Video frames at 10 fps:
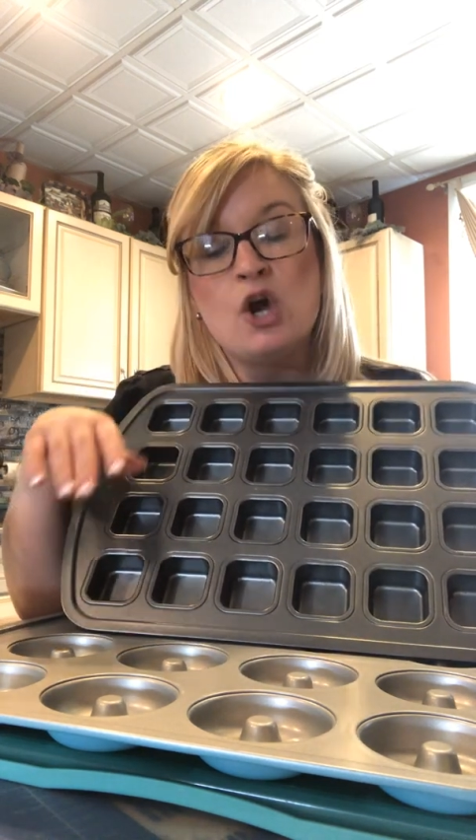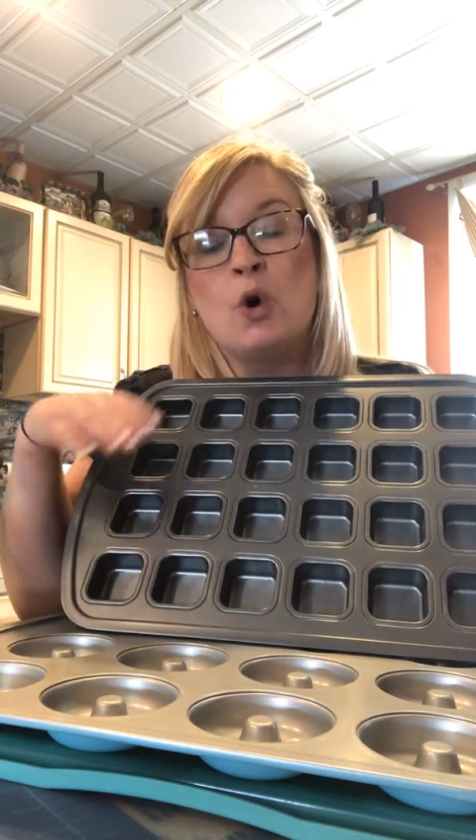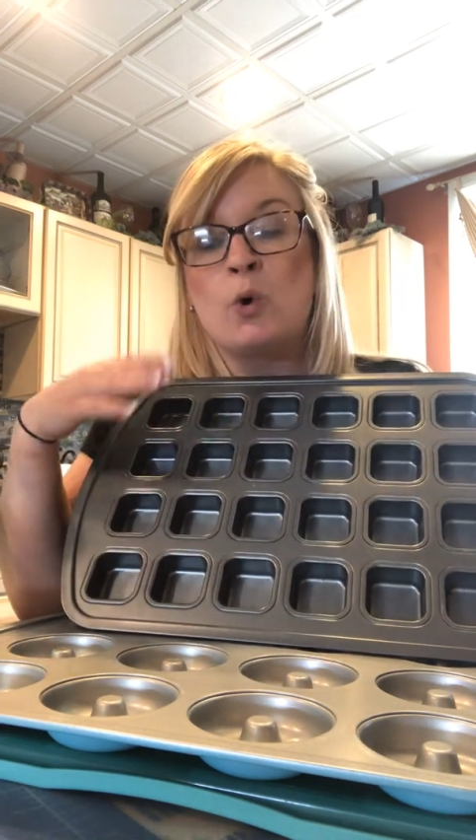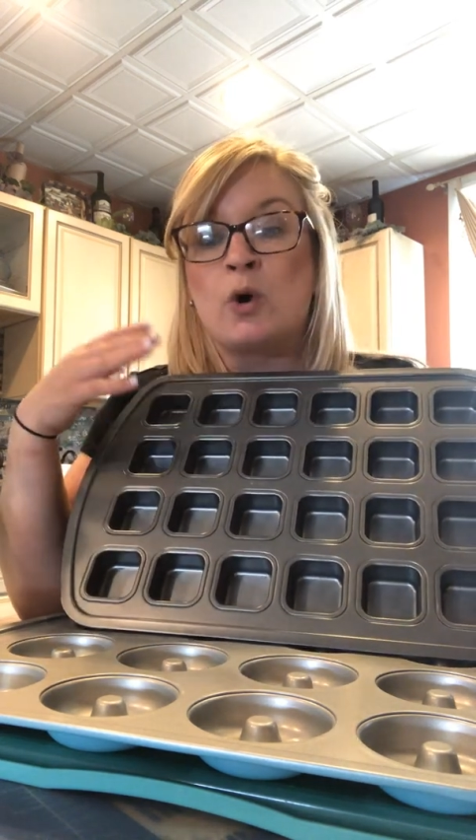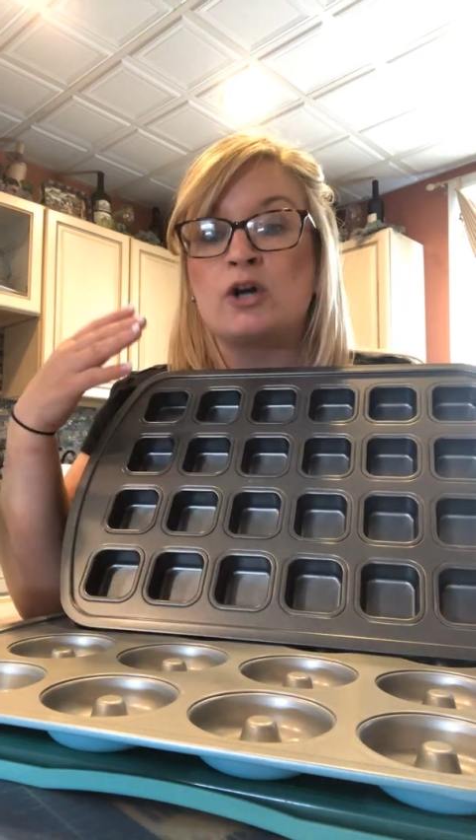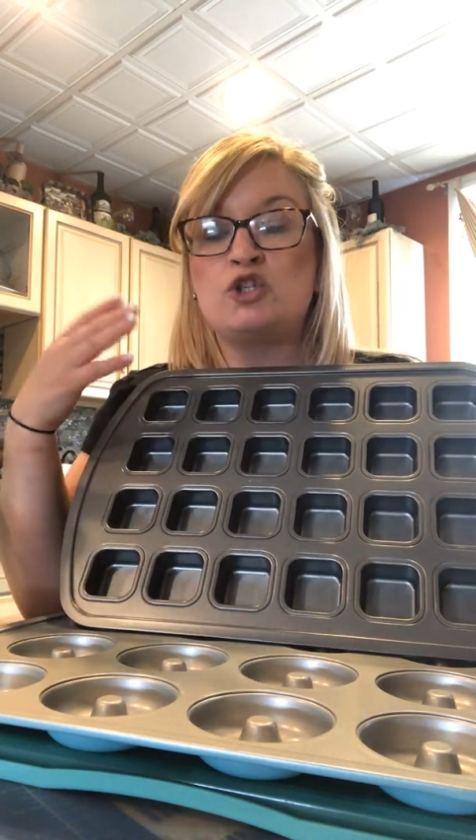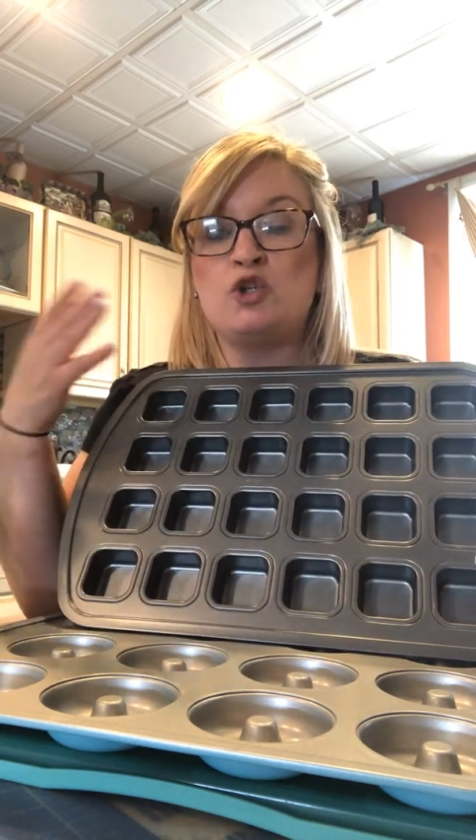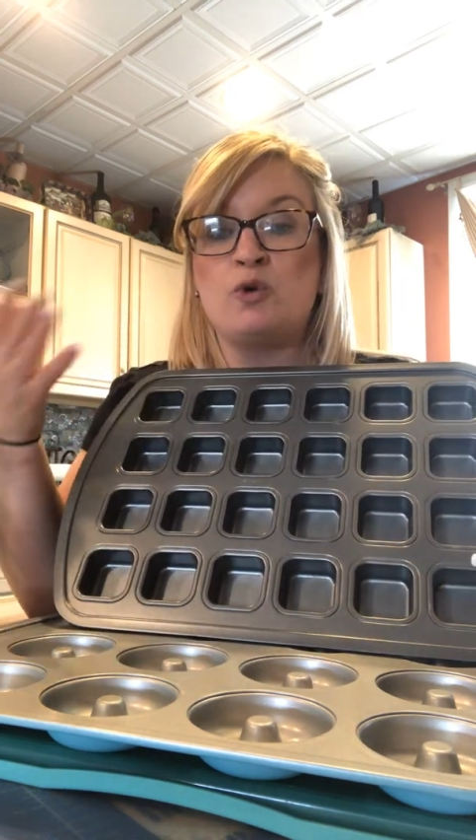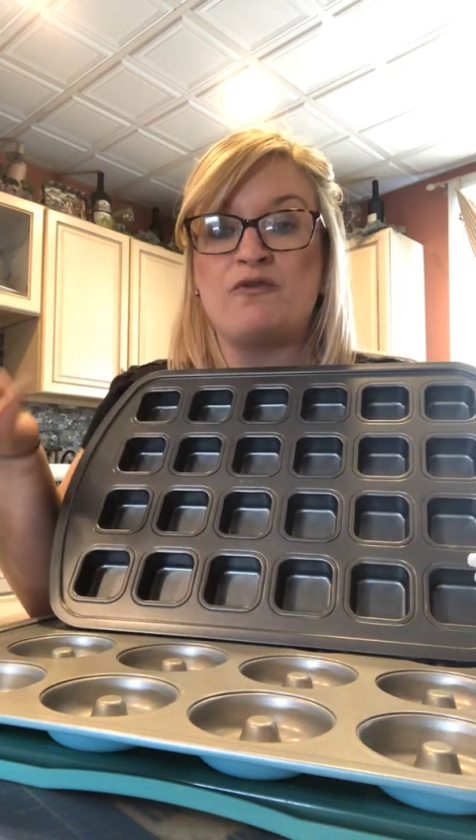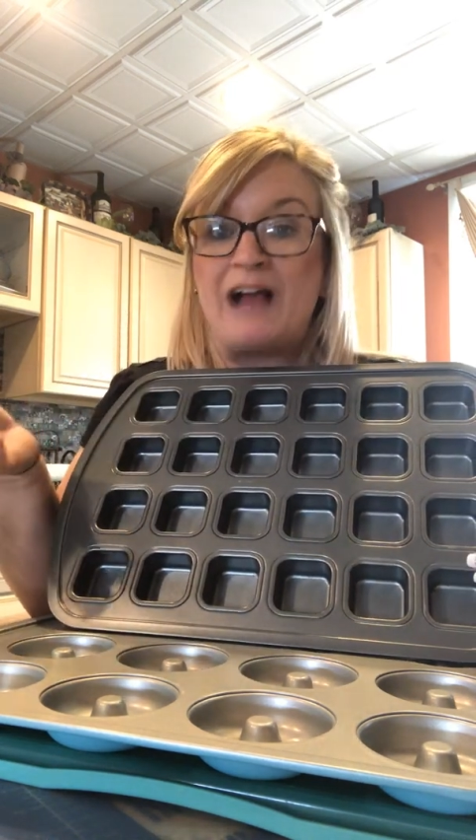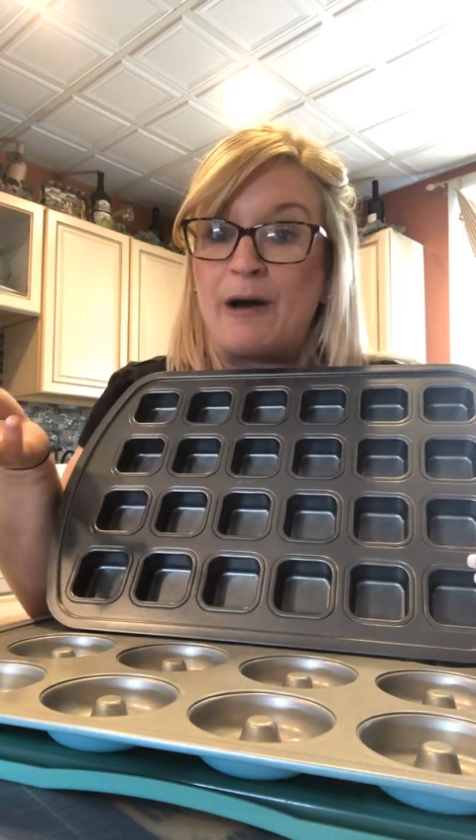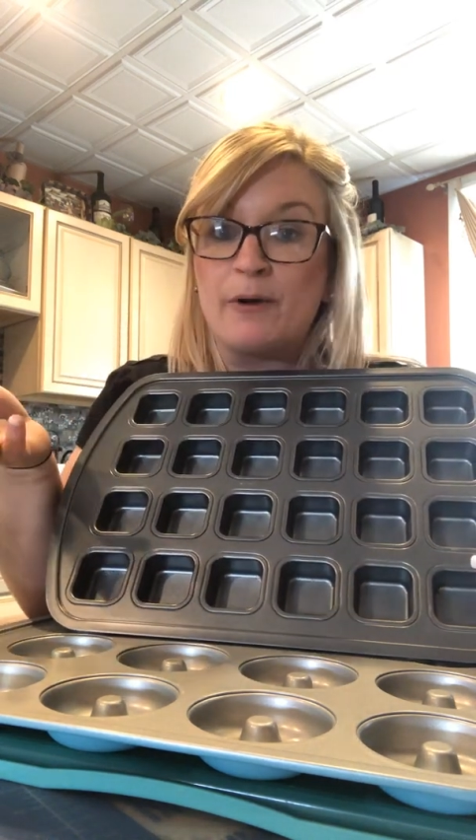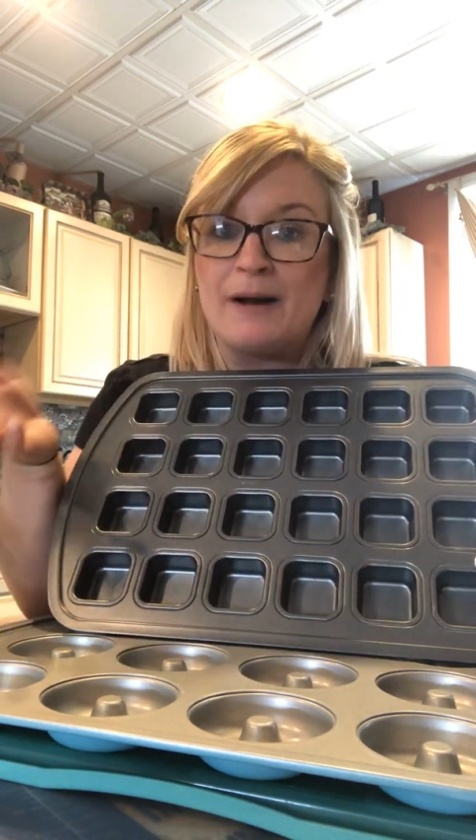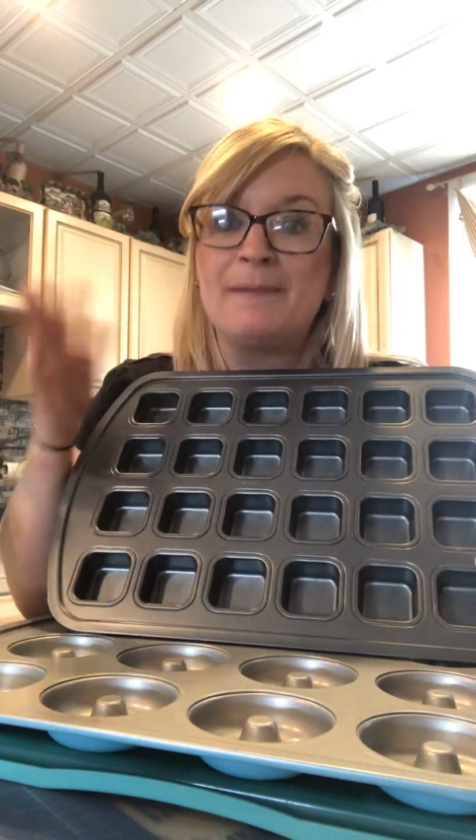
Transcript: or to flour it,